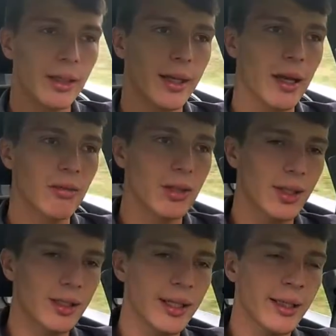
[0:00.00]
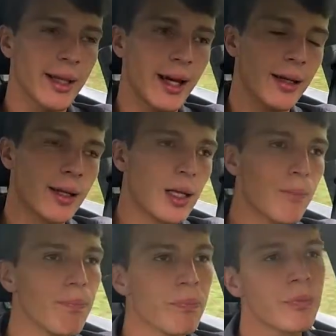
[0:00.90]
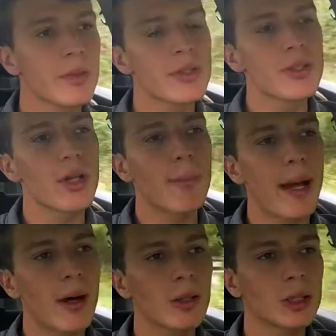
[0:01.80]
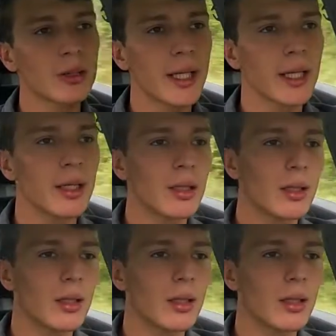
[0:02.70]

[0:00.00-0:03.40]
and everything like that. So the powertrain